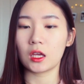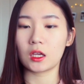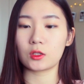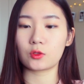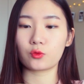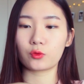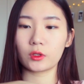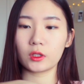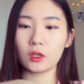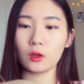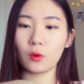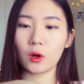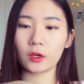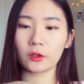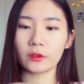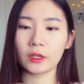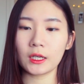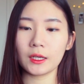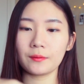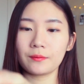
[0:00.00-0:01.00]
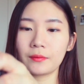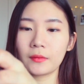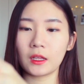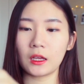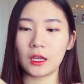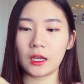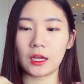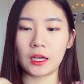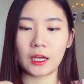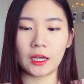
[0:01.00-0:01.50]
it's really watery,
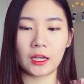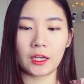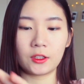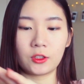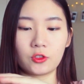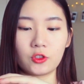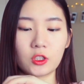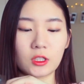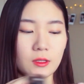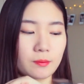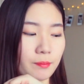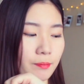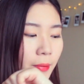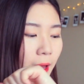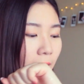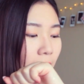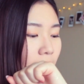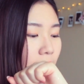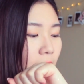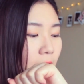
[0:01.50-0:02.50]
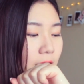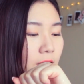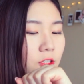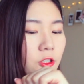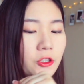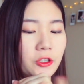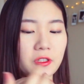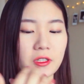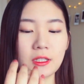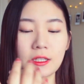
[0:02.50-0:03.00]
and you just pat it
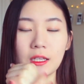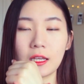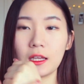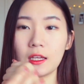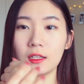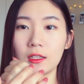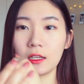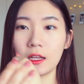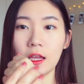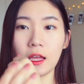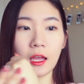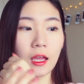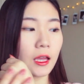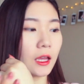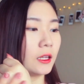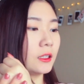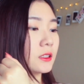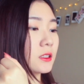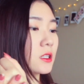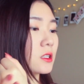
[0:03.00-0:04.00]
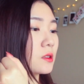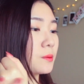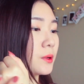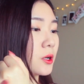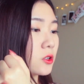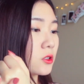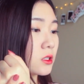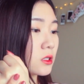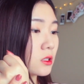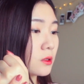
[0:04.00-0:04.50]
into your skin, and it's
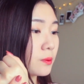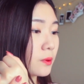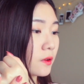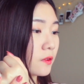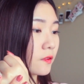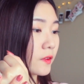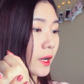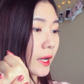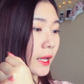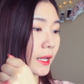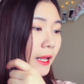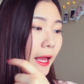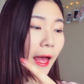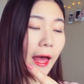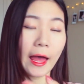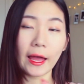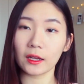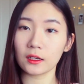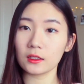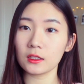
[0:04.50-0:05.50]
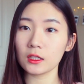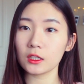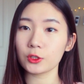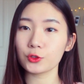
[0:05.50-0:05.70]
supposed to provide acne